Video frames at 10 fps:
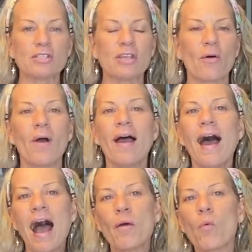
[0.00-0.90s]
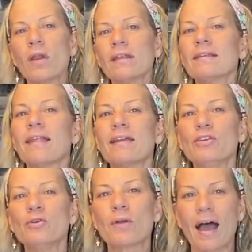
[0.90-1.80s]
So I wanted to let
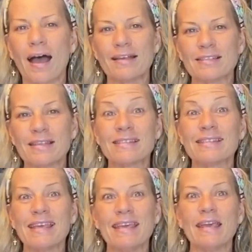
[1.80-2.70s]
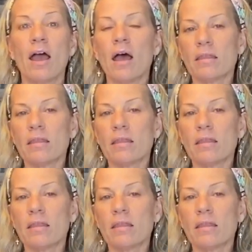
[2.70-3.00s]
you guys see